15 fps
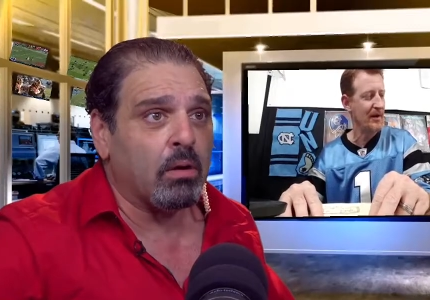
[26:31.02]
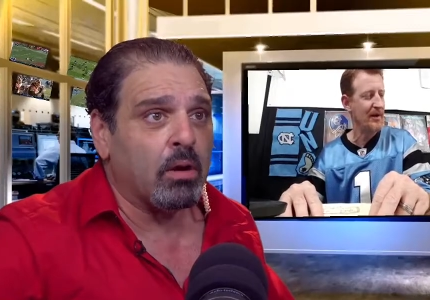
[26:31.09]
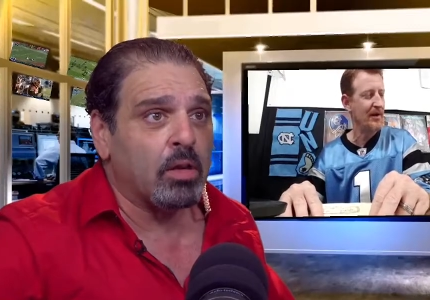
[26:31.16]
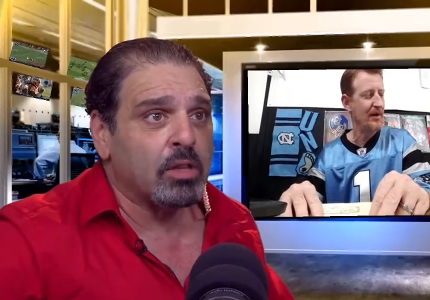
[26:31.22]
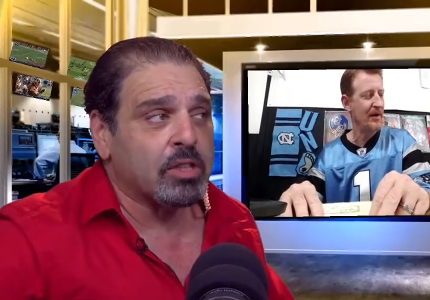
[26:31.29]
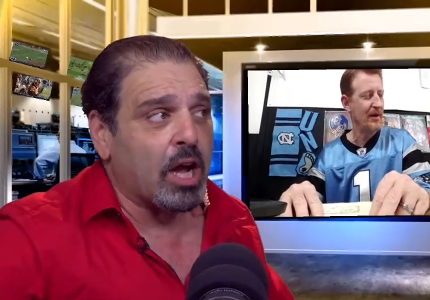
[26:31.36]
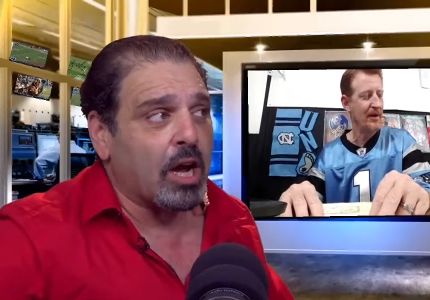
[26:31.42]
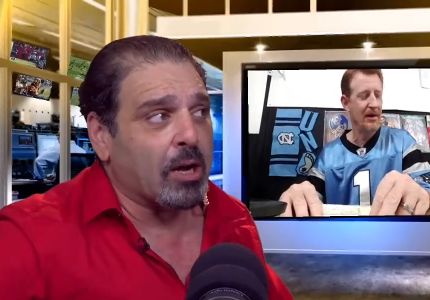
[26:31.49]
Speaker 1: Talk
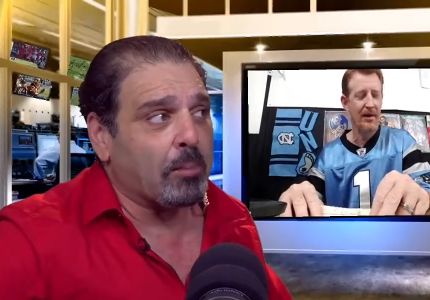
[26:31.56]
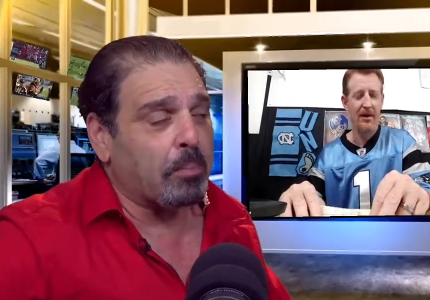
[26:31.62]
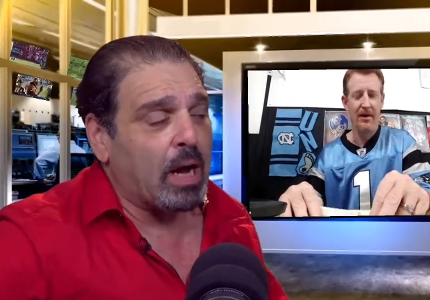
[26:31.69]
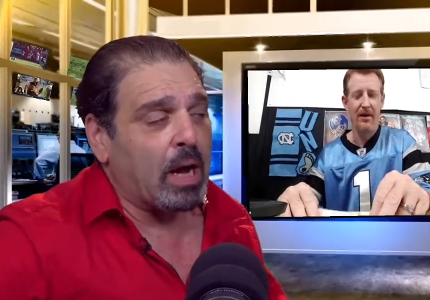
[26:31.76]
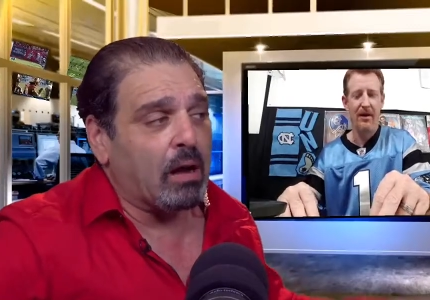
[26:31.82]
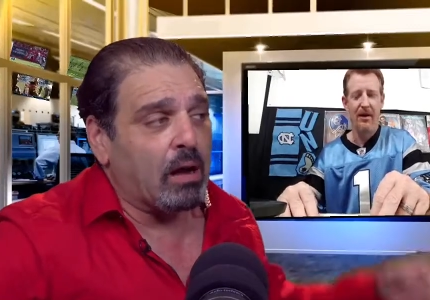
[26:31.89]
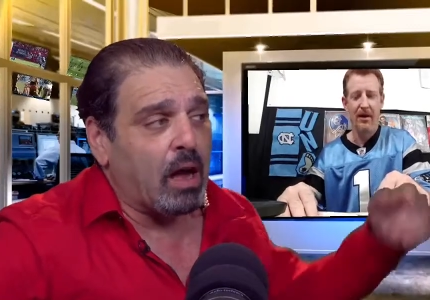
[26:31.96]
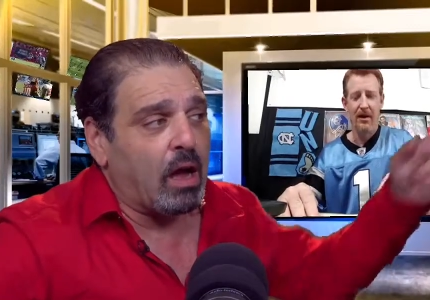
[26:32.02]
about
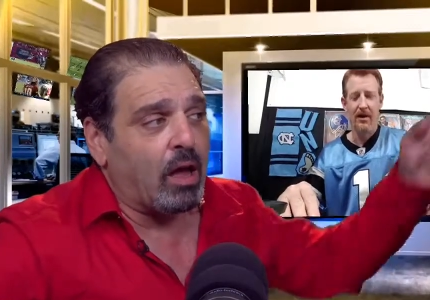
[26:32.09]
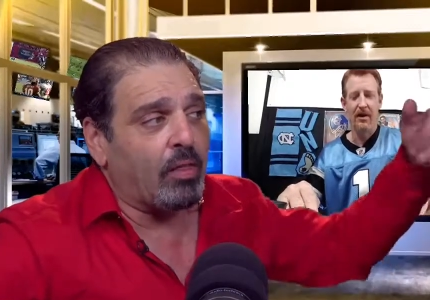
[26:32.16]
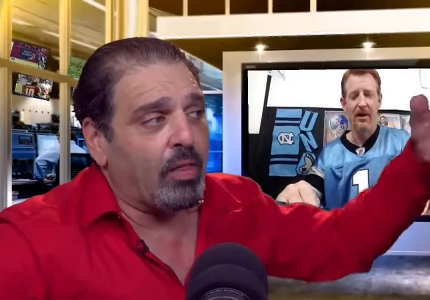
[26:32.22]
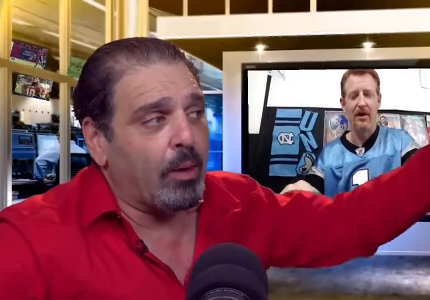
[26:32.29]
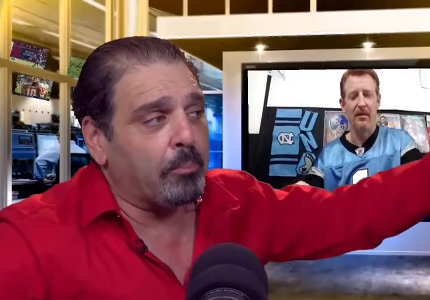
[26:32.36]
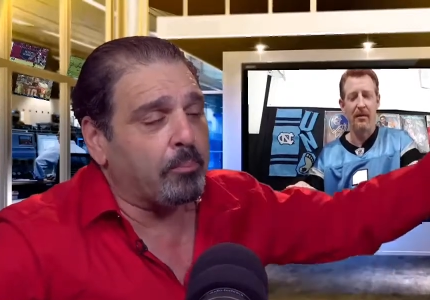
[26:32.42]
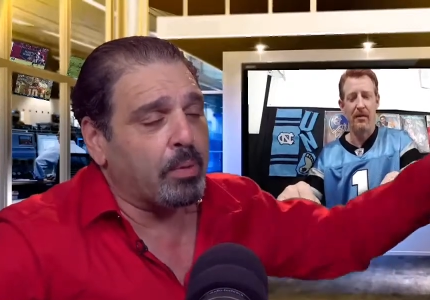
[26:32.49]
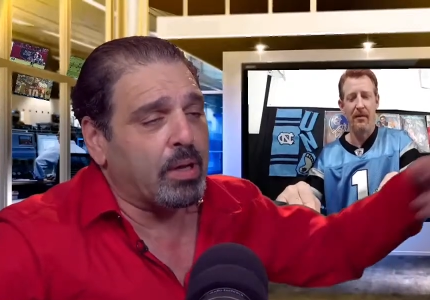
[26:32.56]
all them
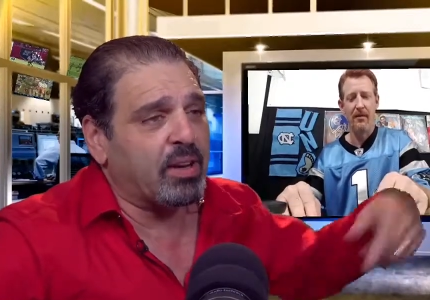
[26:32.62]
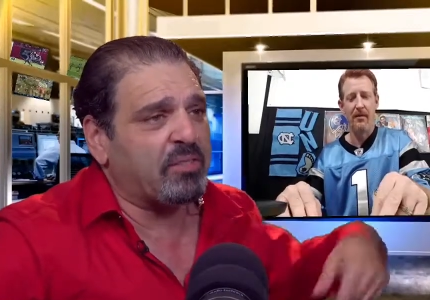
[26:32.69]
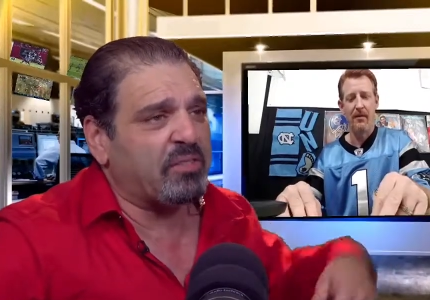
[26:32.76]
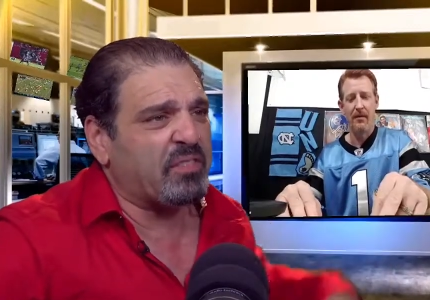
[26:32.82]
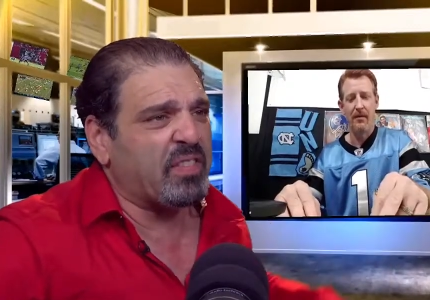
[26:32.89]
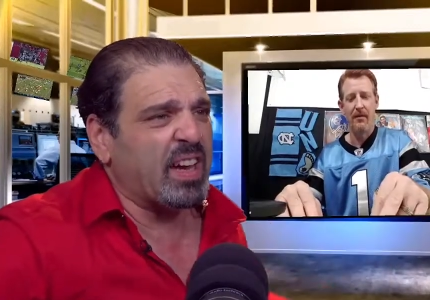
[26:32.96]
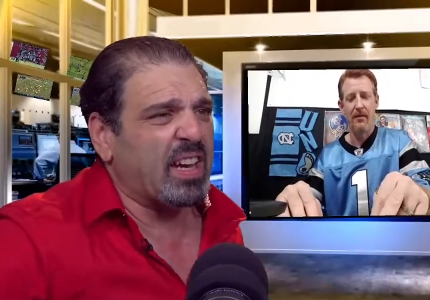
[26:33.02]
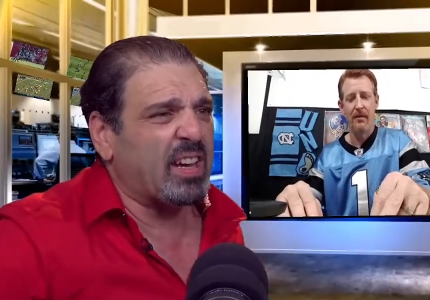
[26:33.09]
big
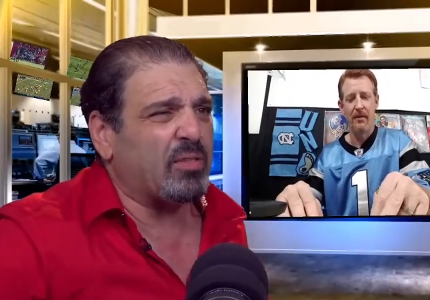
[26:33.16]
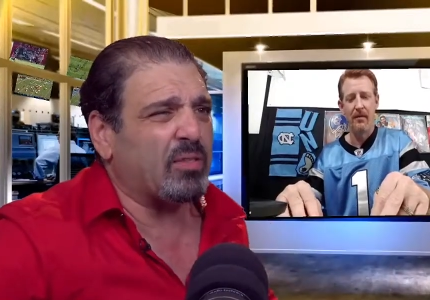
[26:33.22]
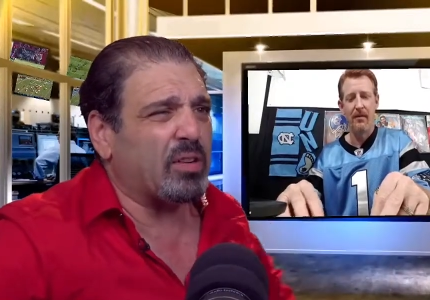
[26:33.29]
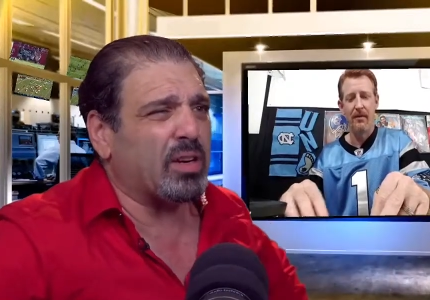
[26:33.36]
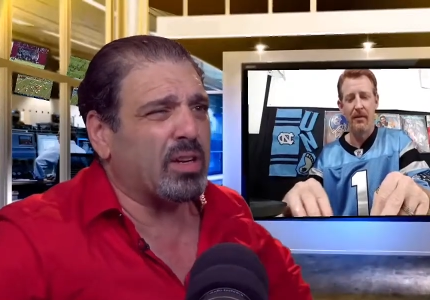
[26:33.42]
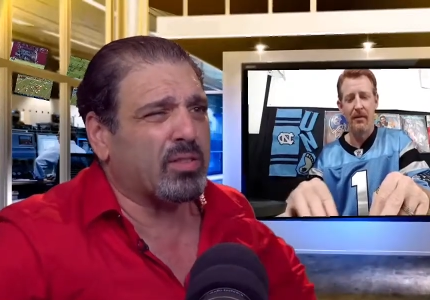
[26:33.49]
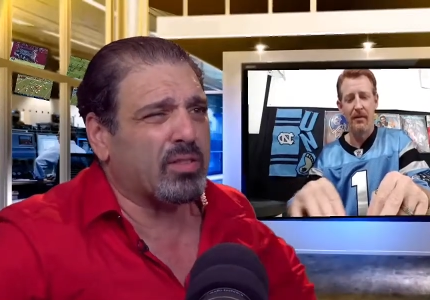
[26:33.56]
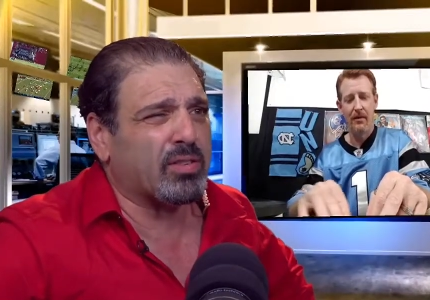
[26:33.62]
favorites
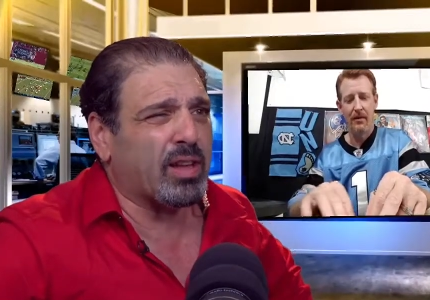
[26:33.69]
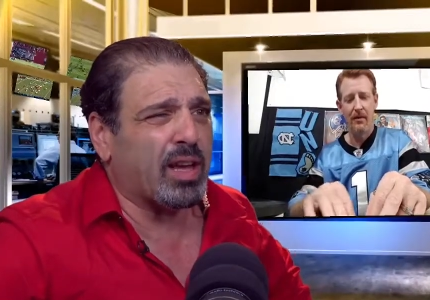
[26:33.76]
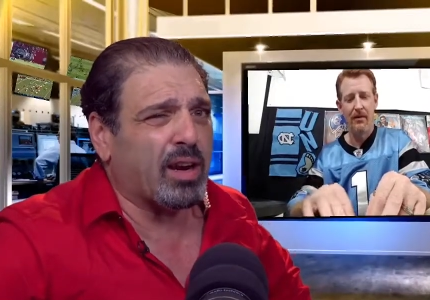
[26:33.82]
that are